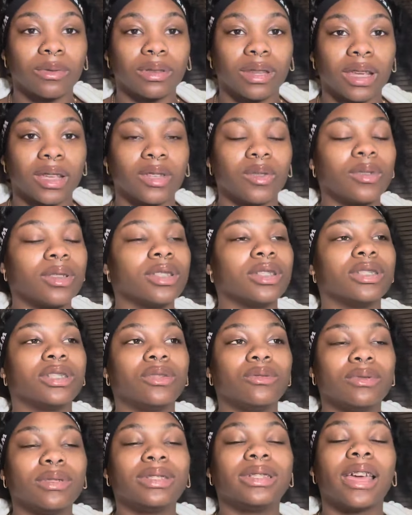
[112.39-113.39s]
Like you
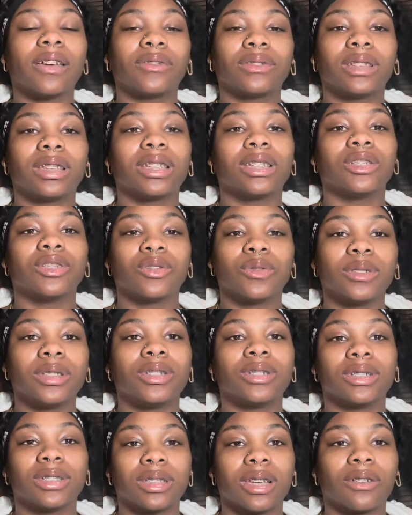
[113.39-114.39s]
definitely can
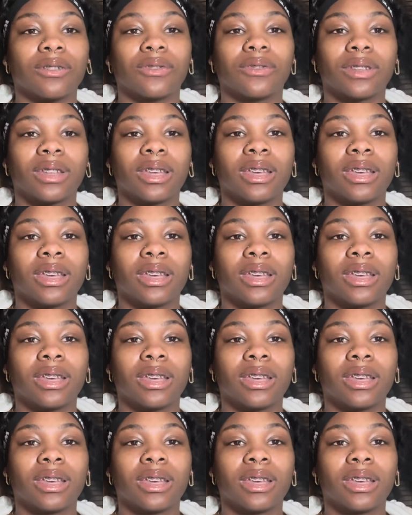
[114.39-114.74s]
treat yourself.